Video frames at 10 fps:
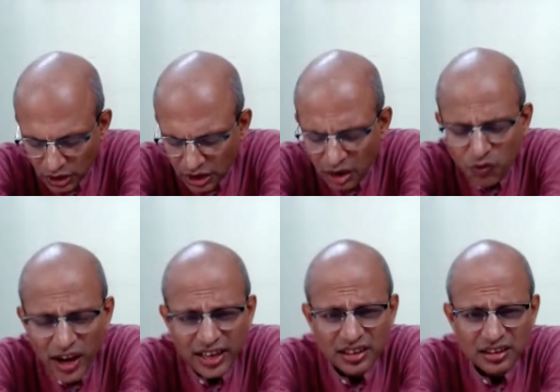Now
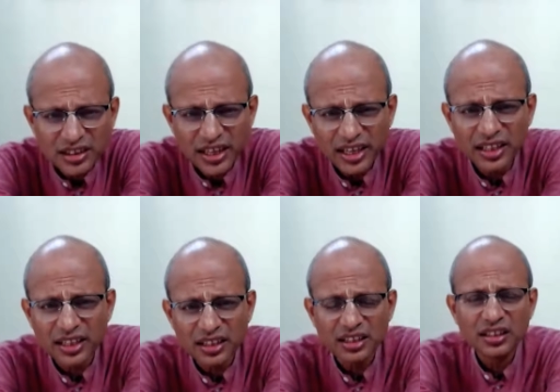when
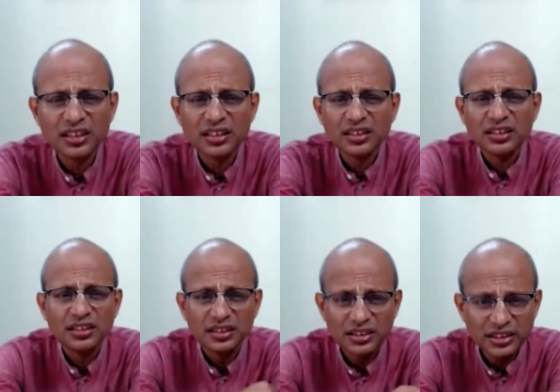king
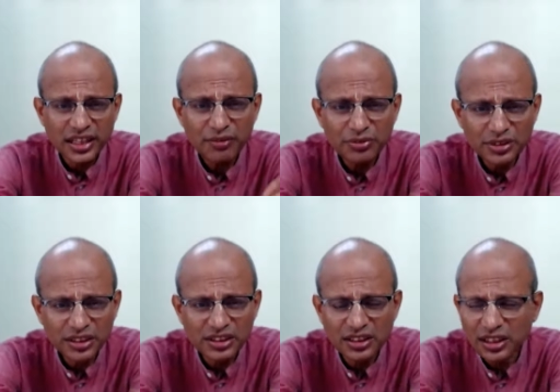saved
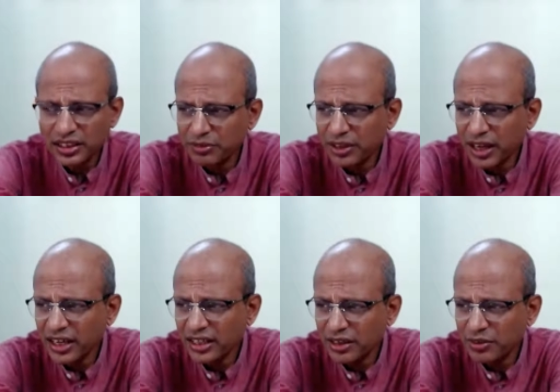this girl
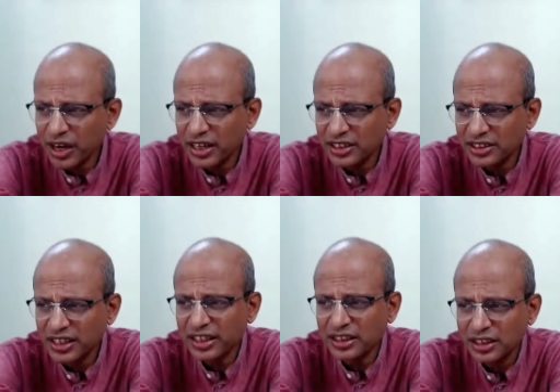Devayani, Devayani
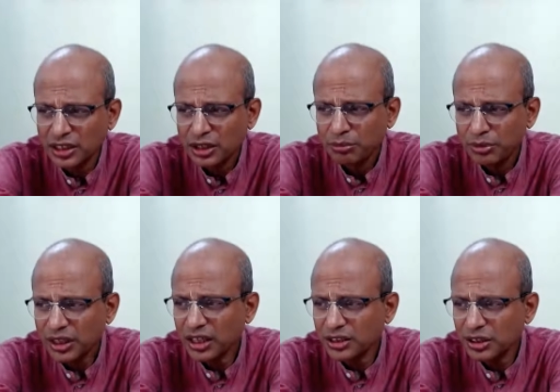said,
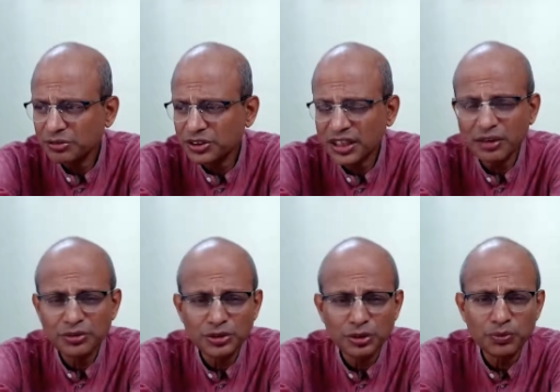"Because you have saved,
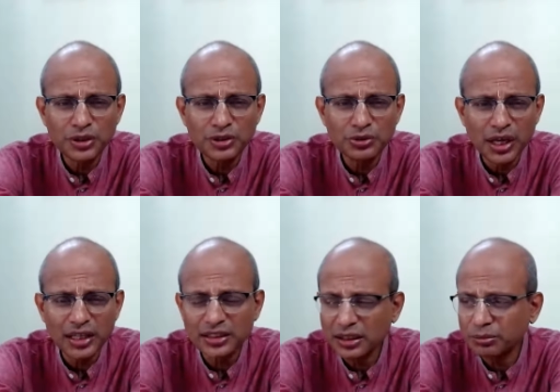so please you
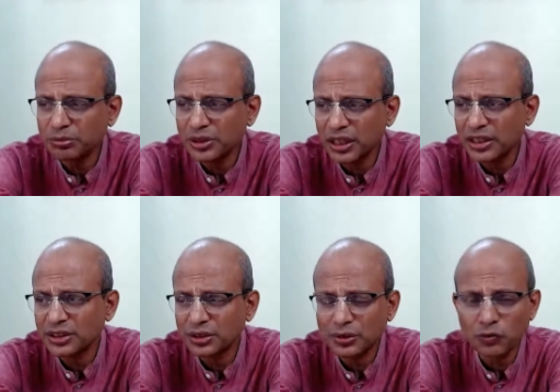accept me
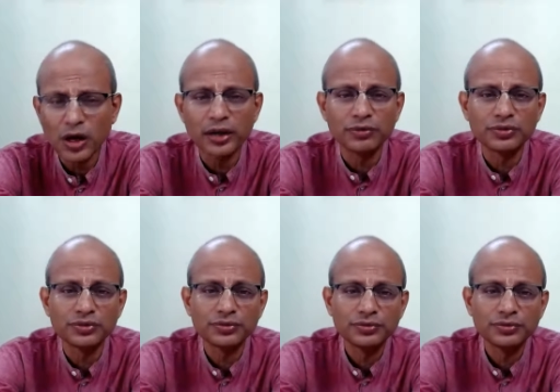as your wife."